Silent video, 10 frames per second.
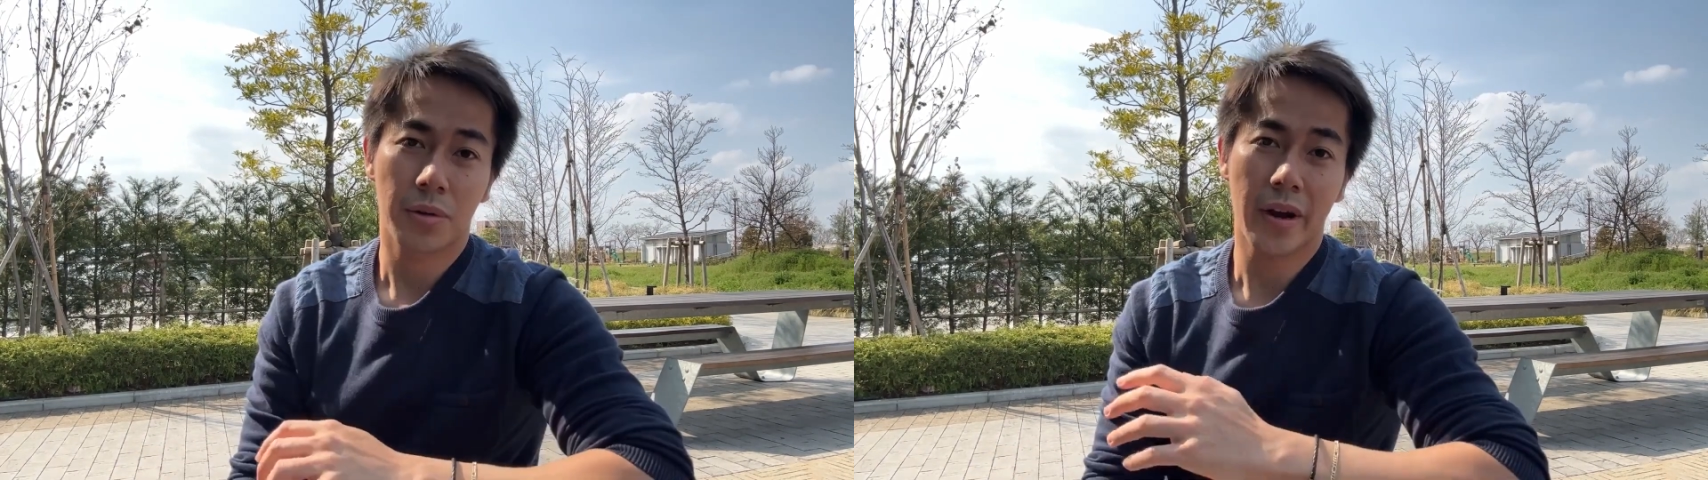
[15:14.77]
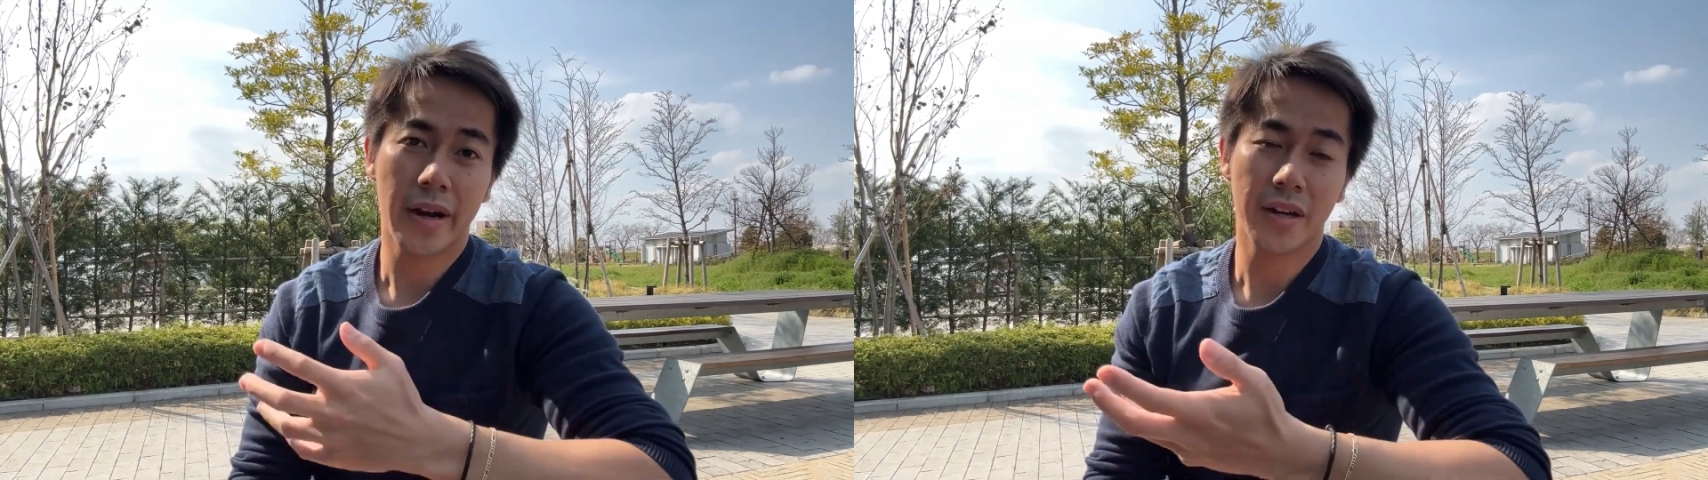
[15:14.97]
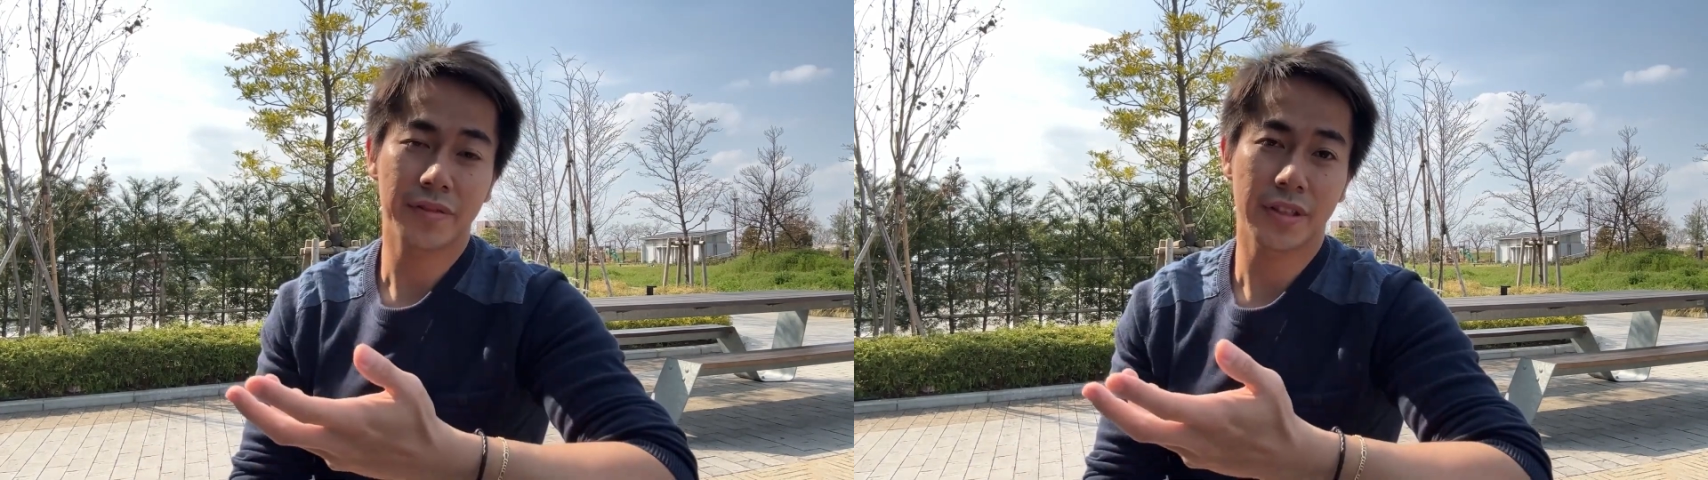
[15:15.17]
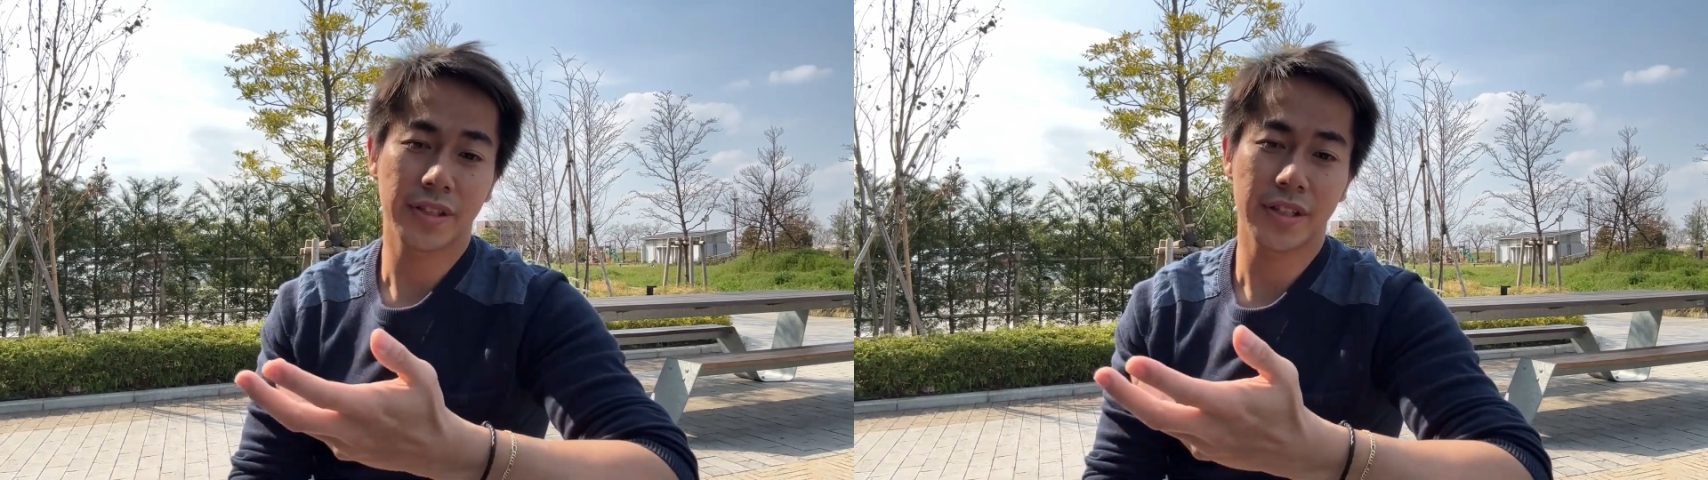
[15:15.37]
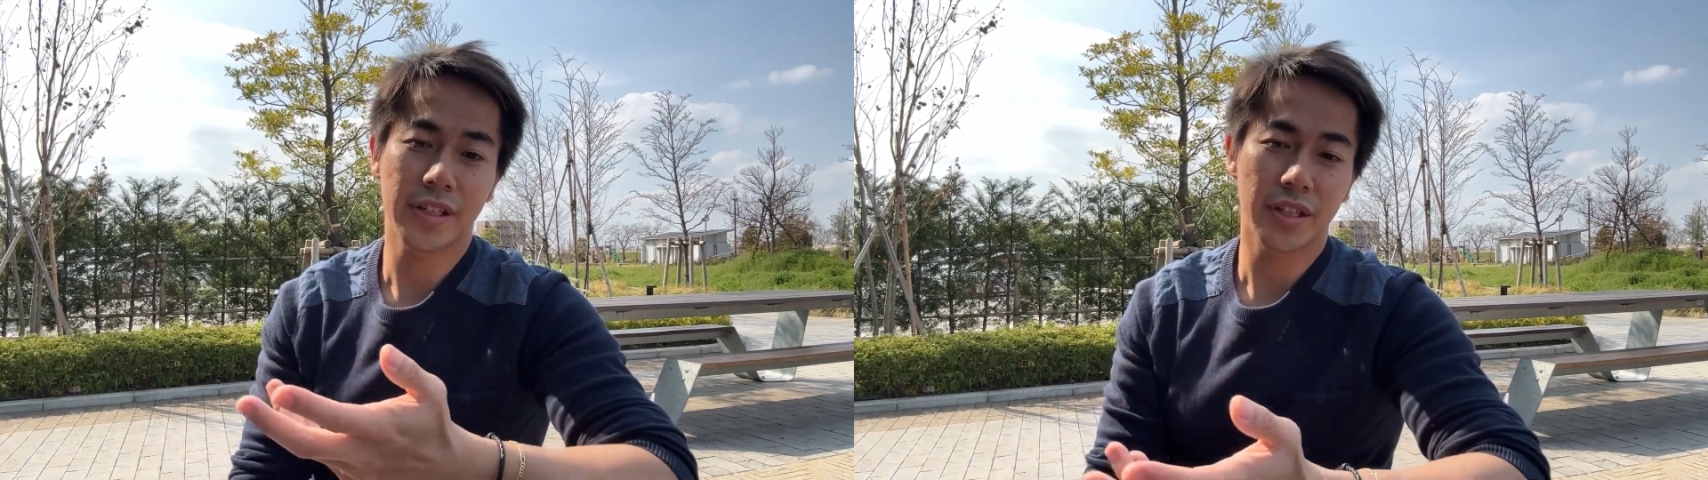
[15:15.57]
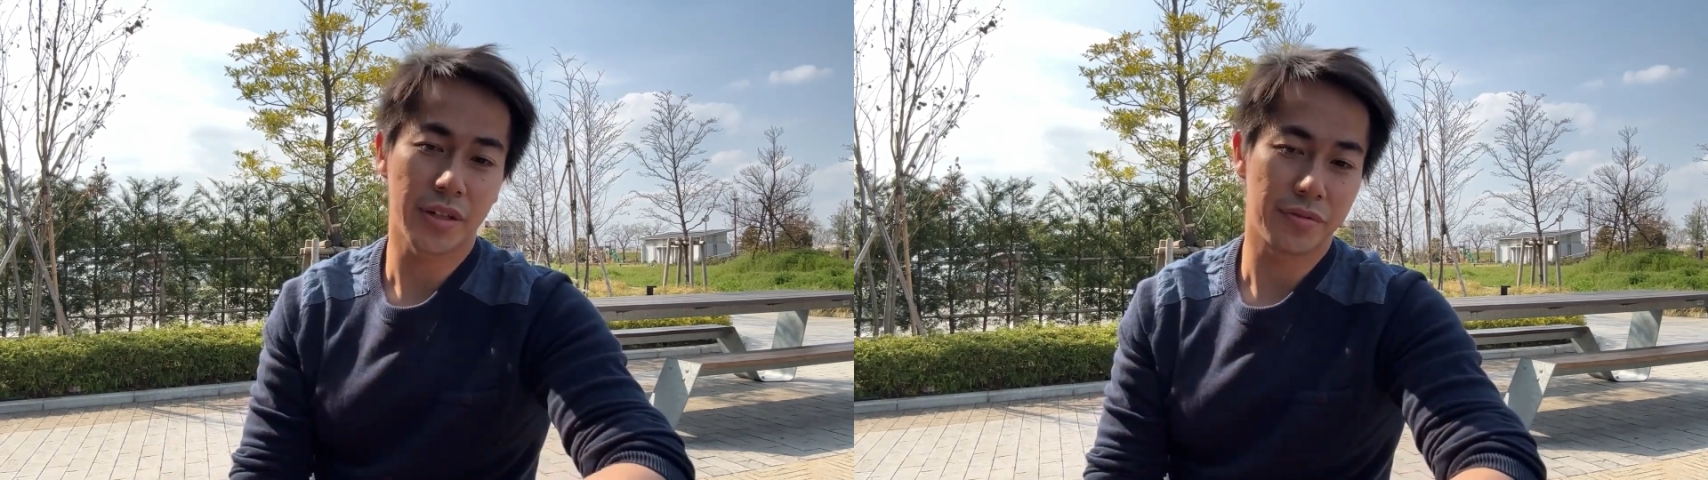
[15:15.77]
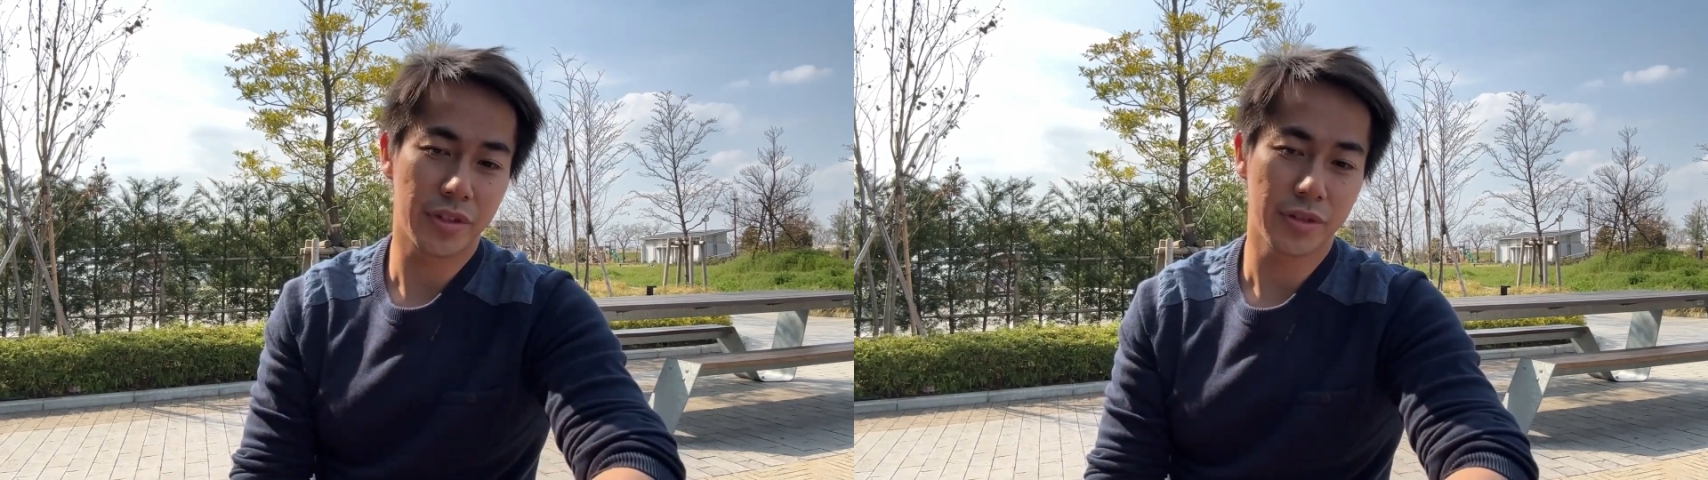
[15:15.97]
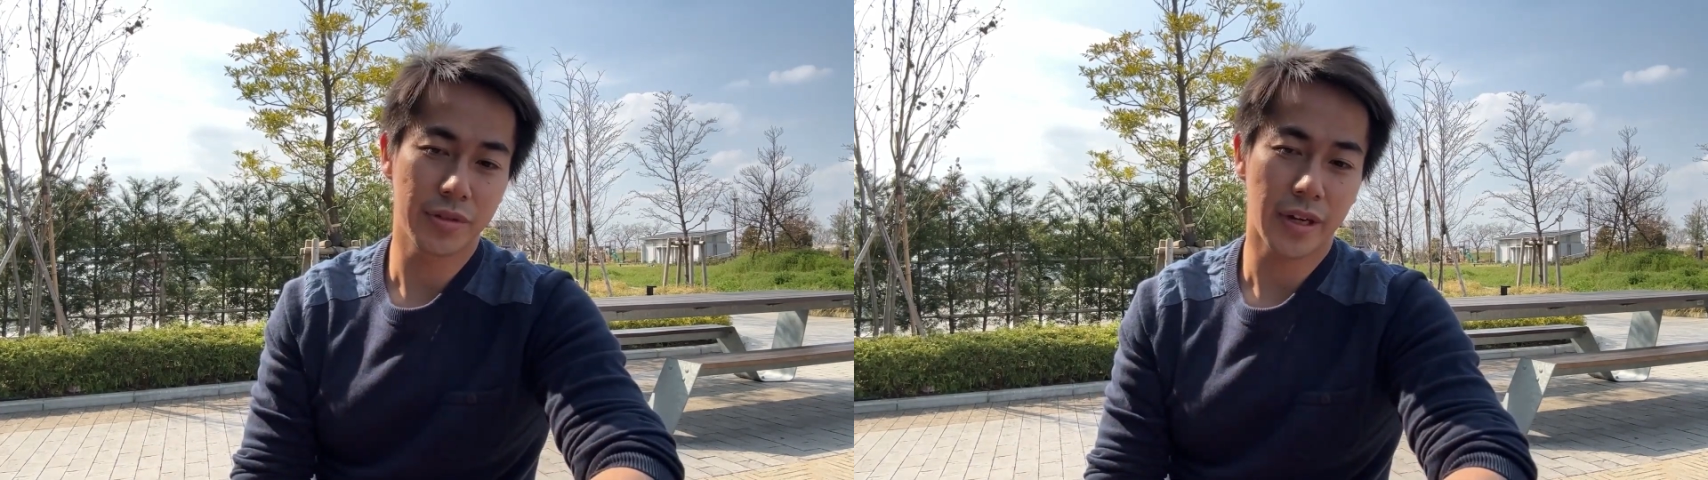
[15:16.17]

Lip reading: Right after seeing the review,